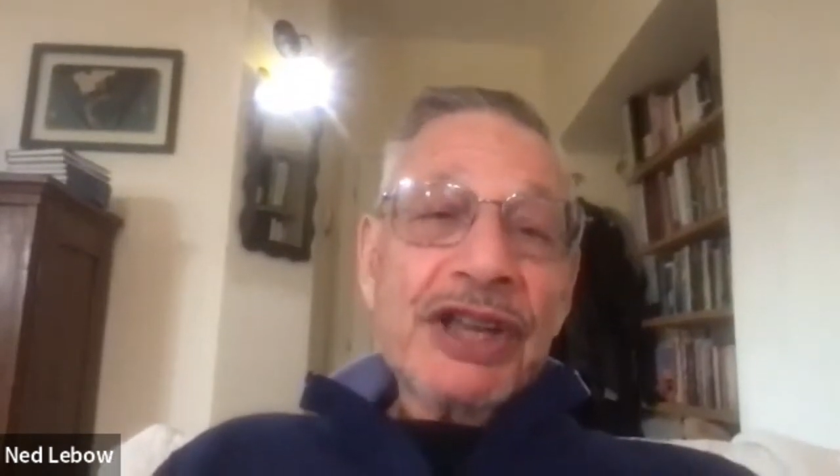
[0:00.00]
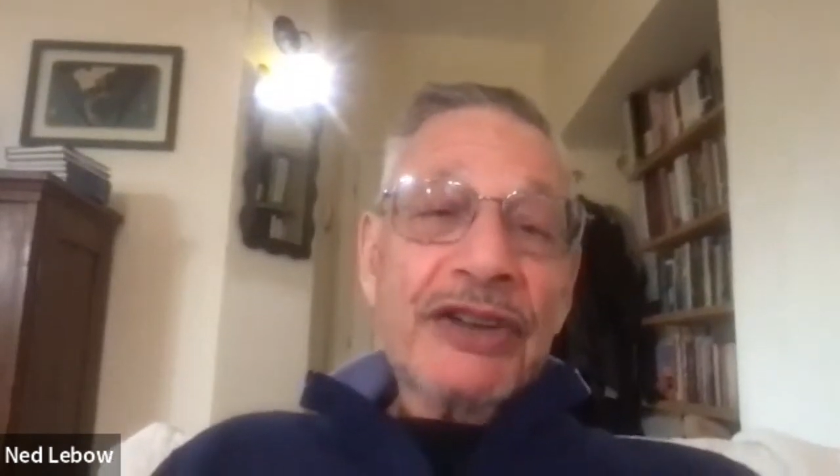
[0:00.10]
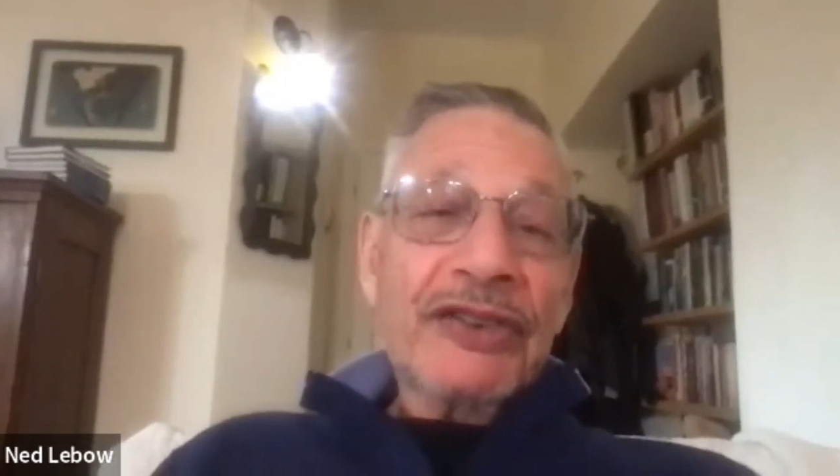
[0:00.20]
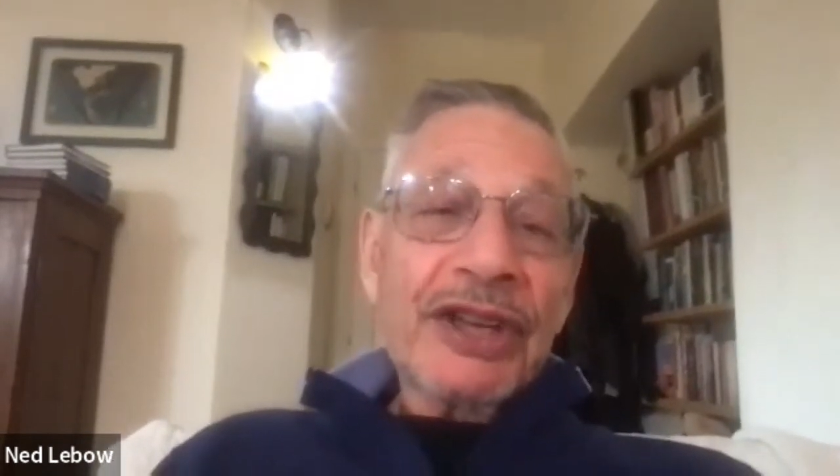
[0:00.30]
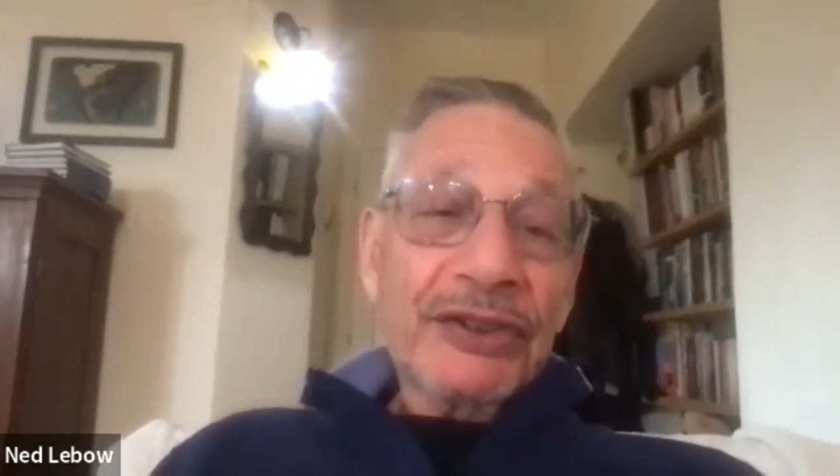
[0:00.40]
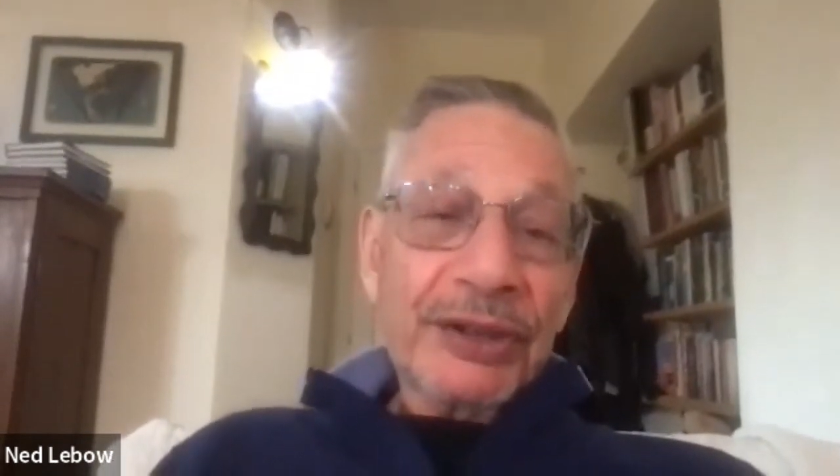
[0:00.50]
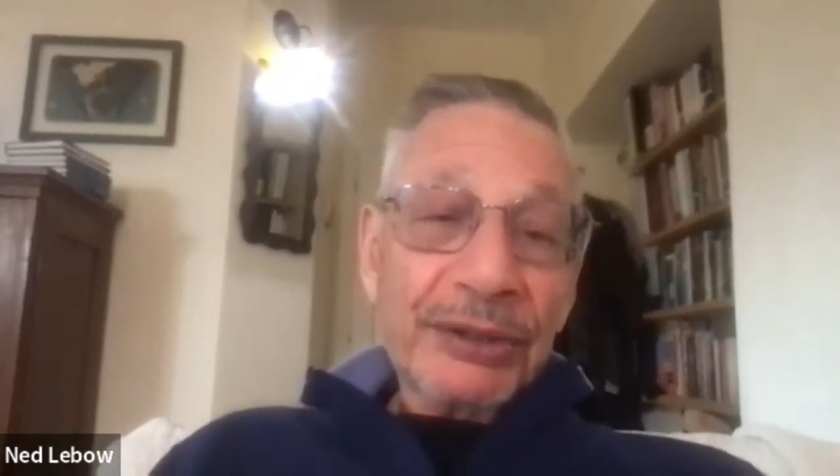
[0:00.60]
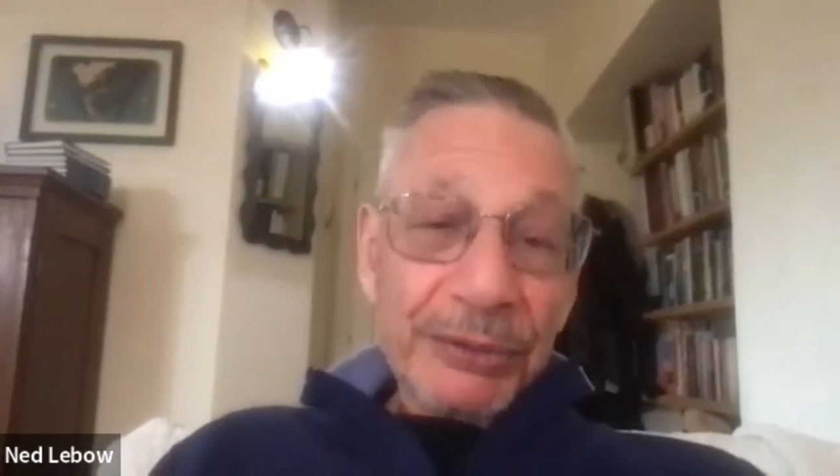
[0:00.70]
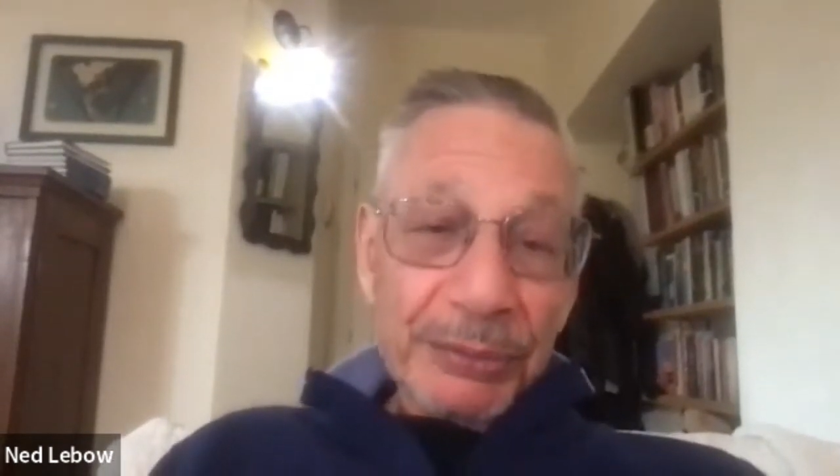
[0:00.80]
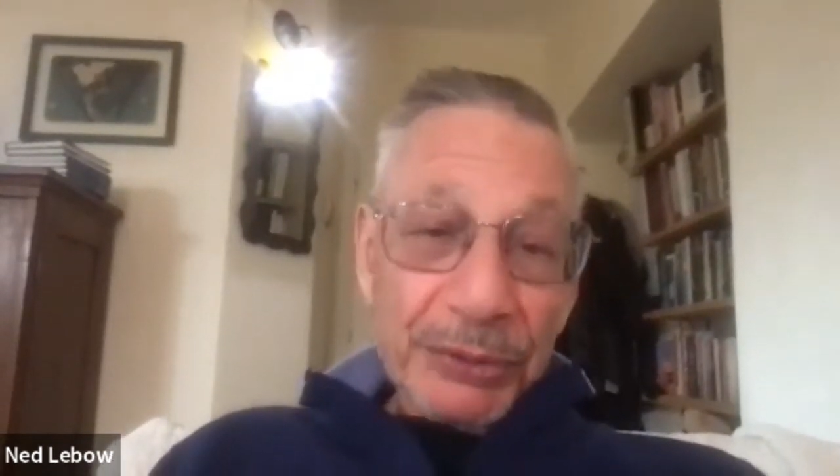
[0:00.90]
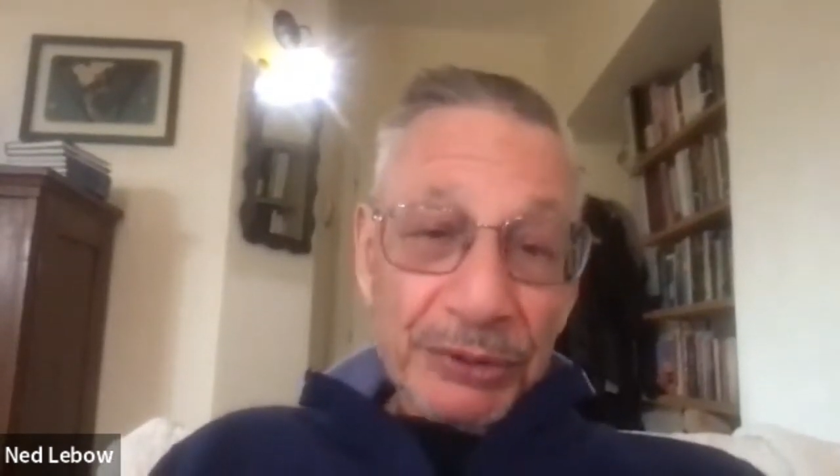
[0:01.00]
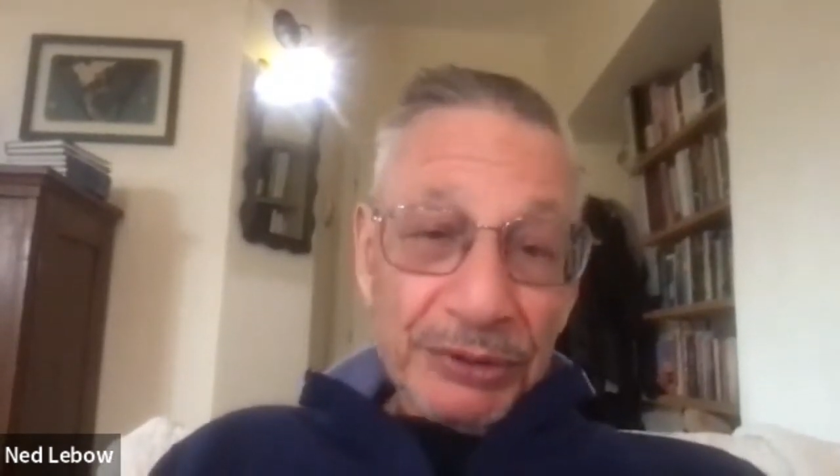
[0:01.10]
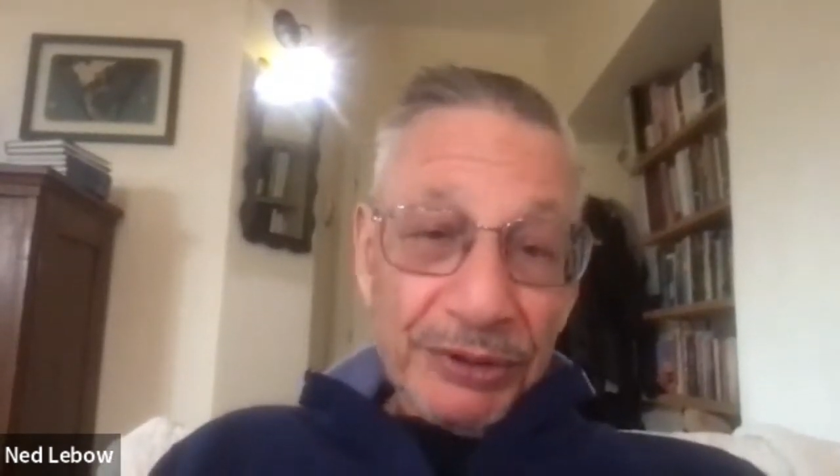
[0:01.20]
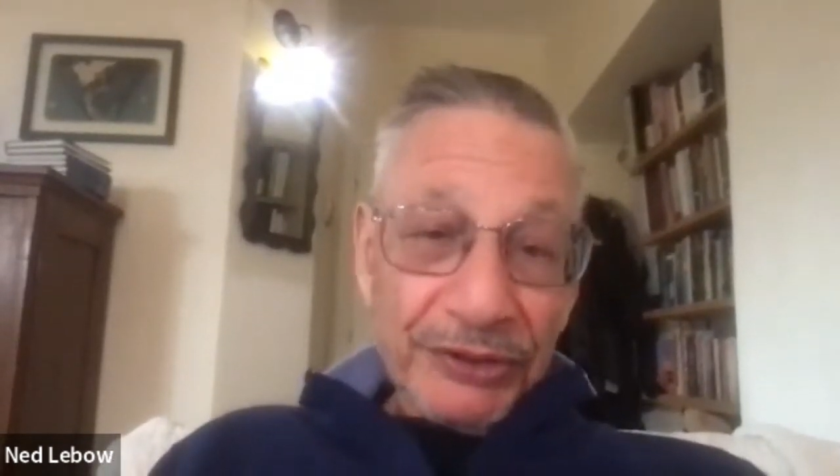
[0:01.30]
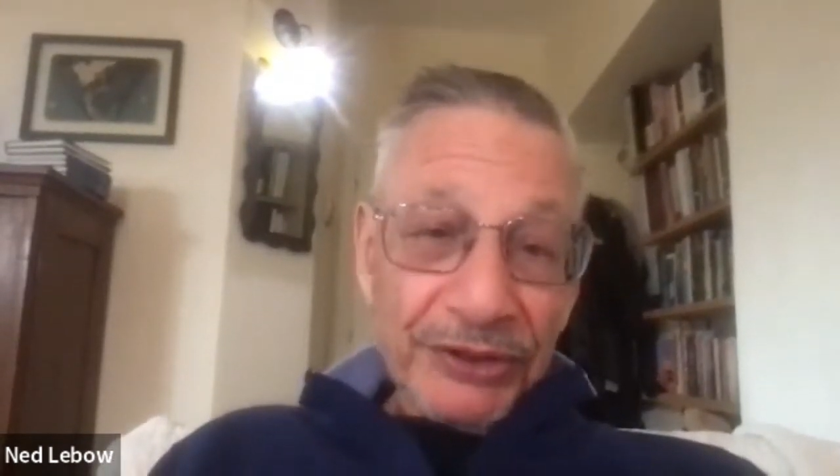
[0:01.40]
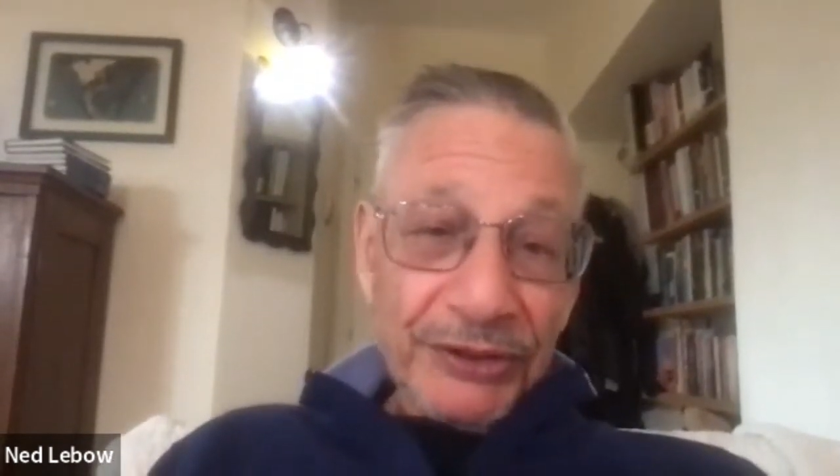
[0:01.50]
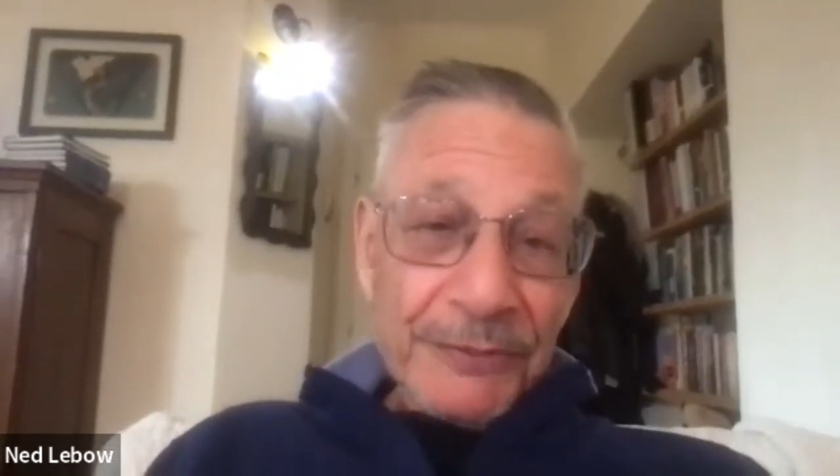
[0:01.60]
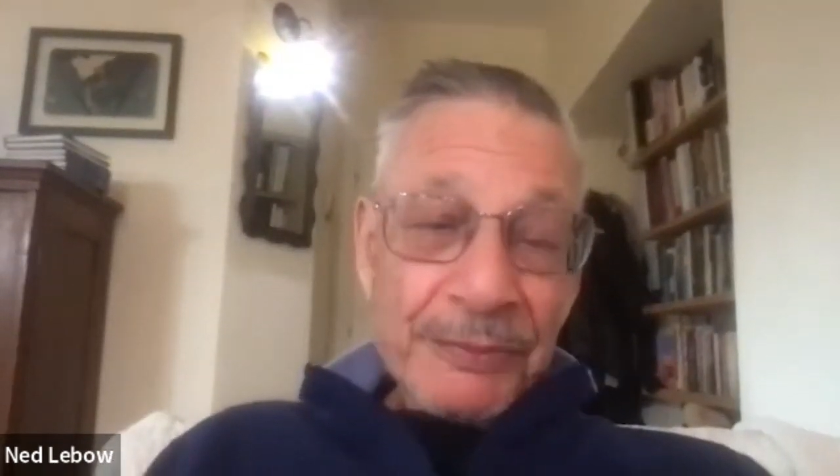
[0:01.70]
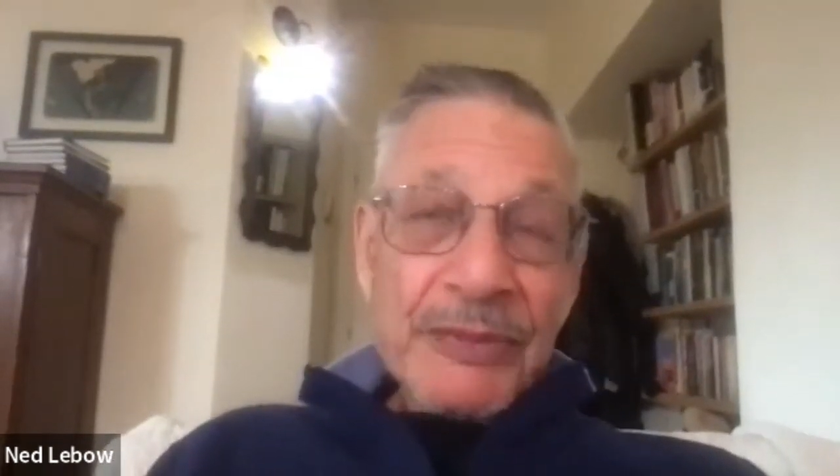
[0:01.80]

as they suffer more losses.